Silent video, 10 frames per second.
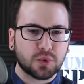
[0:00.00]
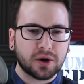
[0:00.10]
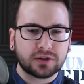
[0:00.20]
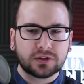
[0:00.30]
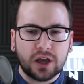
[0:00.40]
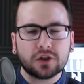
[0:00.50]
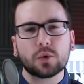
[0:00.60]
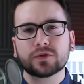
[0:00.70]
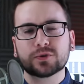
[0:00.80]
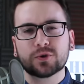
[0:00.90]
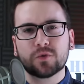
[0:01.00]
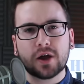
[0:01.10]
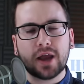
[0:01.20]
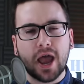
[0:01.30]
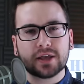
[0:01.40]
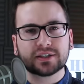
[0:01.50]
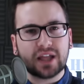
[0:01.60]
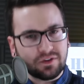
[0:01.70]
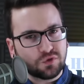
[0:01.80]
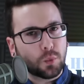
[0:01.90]
whereas the other ones who run as
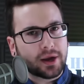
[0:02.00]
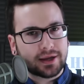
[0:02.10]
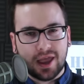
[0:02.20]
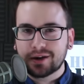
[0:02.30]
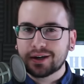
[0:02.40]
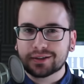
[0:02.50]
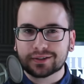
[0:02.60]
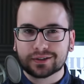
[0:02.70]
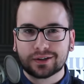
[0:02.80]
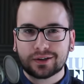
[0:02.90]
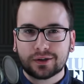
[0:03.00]
left wing candidates,